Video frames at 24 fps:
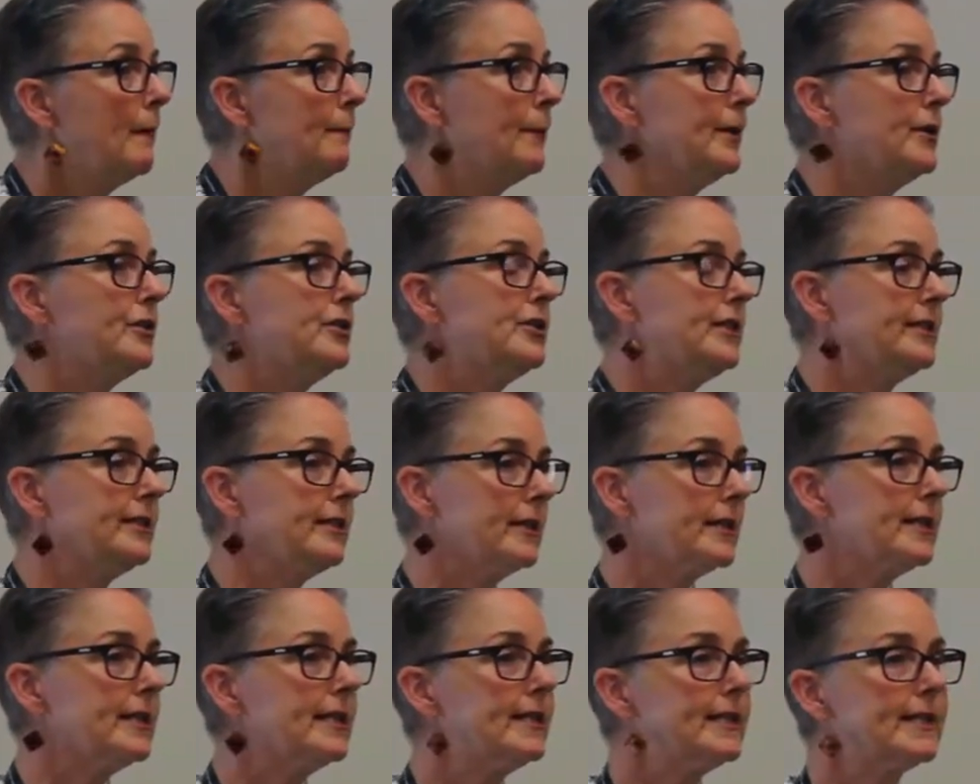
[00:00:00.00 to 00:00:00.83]
Because it
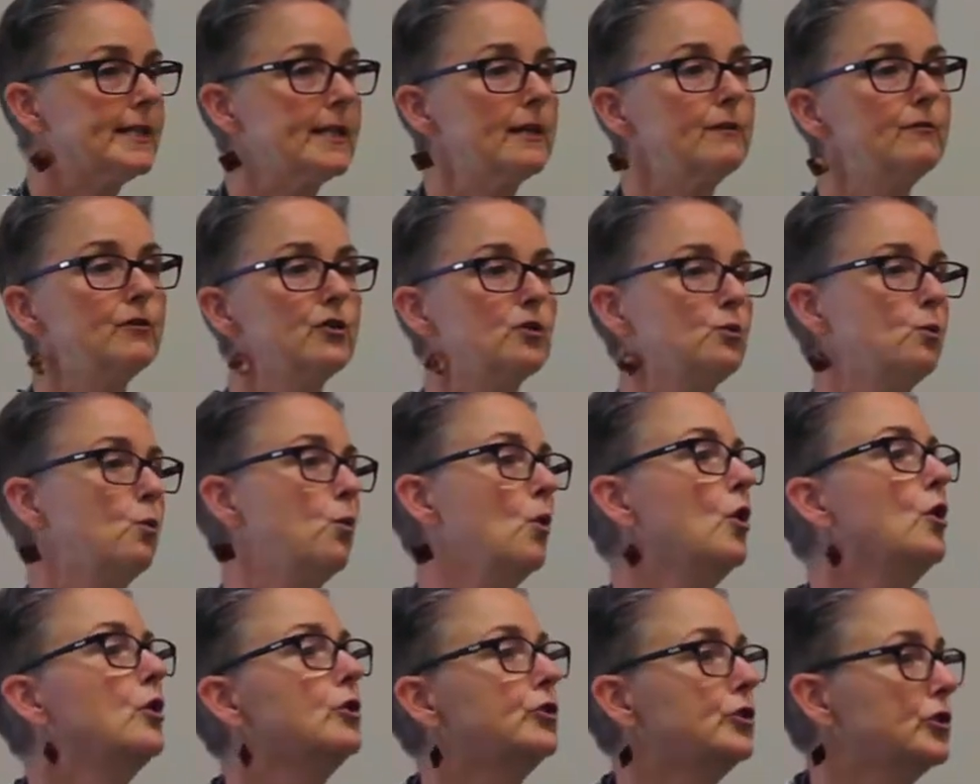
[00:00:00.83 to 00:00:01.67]
suddenly, instead of just
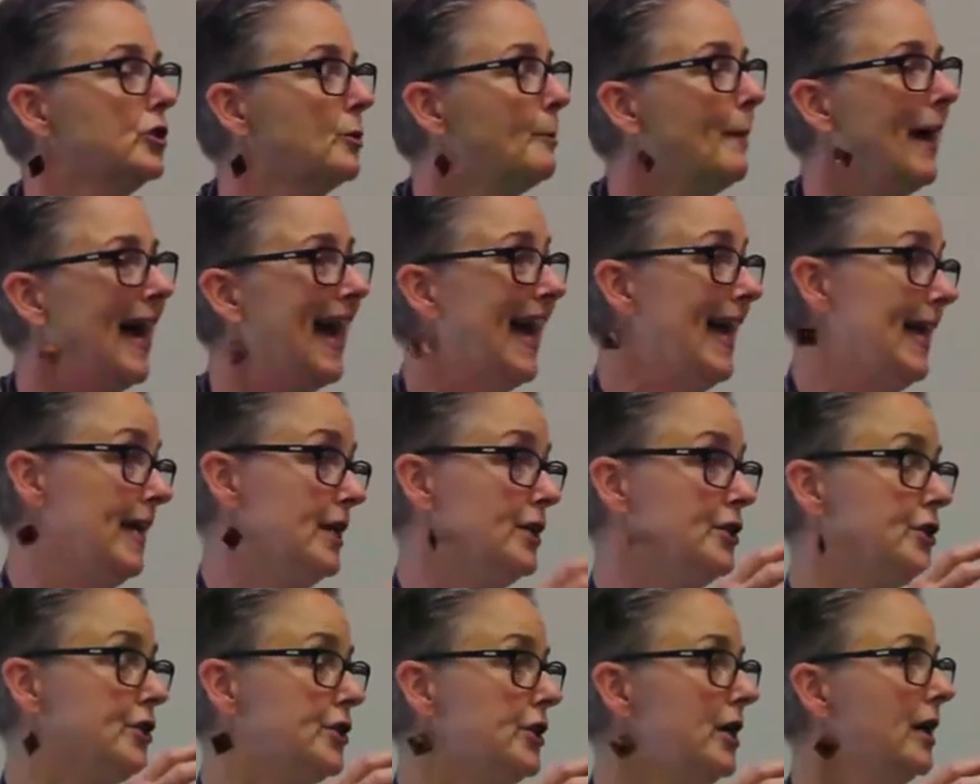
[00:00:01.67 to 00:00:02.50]
words on a
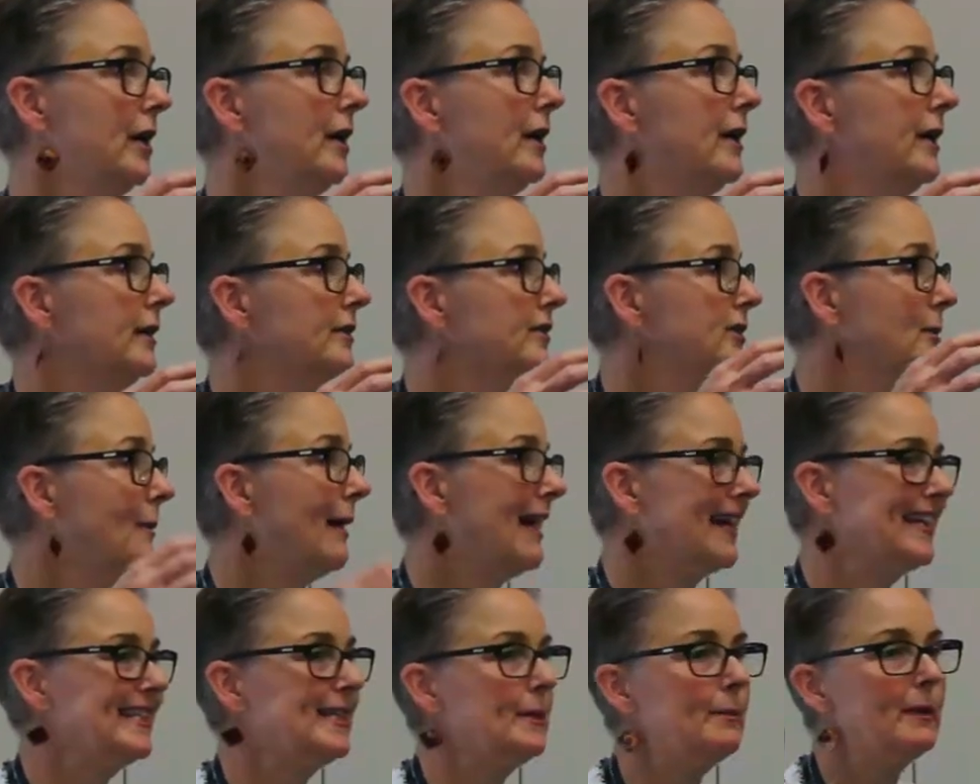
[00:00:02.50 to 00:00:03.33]
page, in some
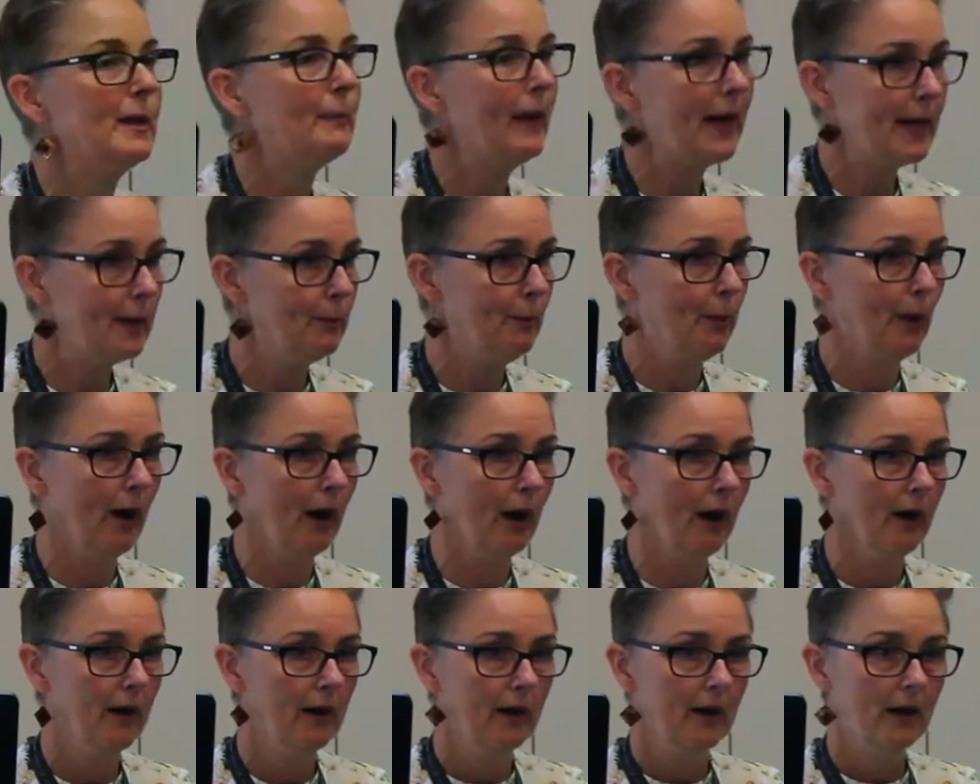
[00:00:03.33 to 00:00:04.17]
academic
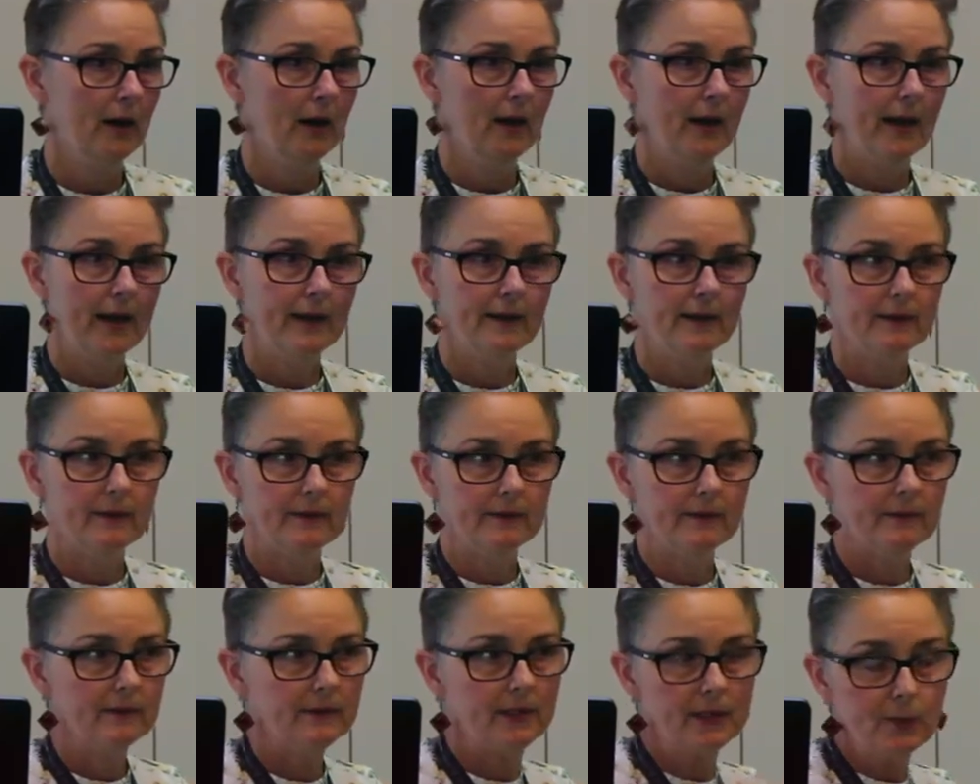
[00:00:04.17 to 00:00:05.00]
paper,
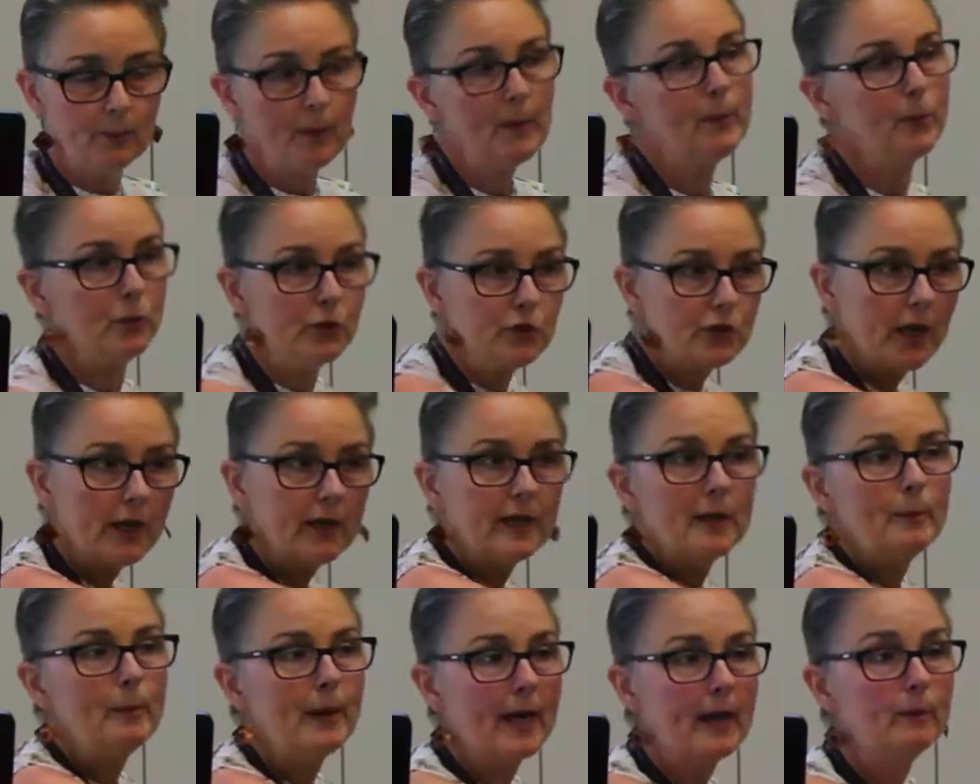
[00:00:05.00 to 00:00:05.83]
these people
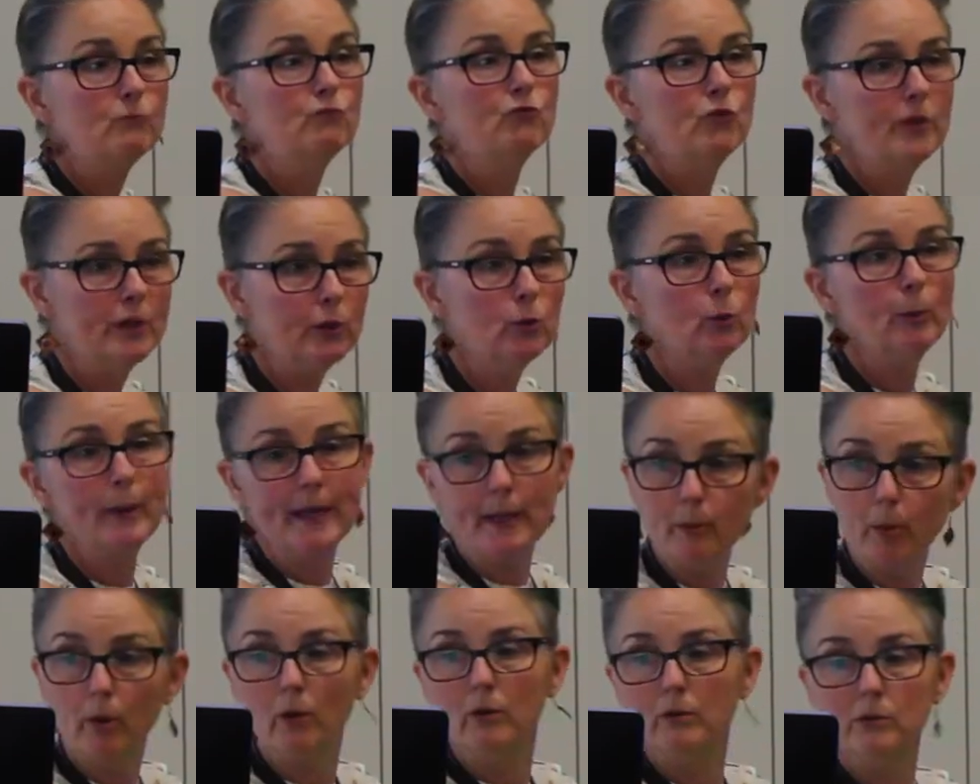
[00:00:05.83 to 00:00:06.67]
suddenly became real
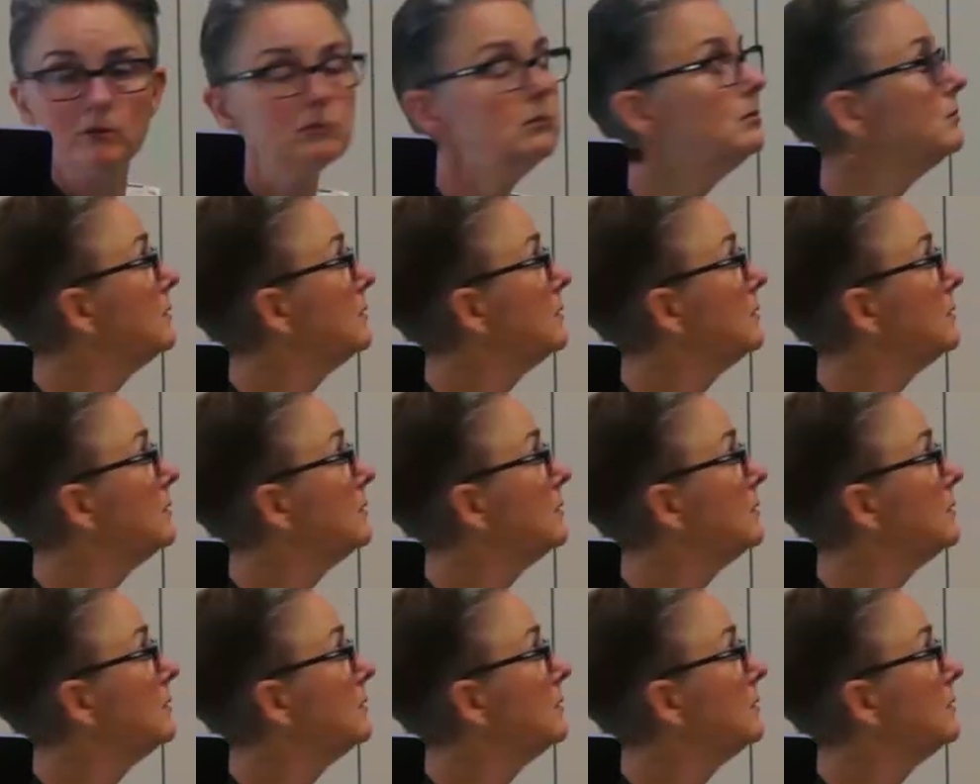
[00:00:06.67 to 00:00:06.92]
people.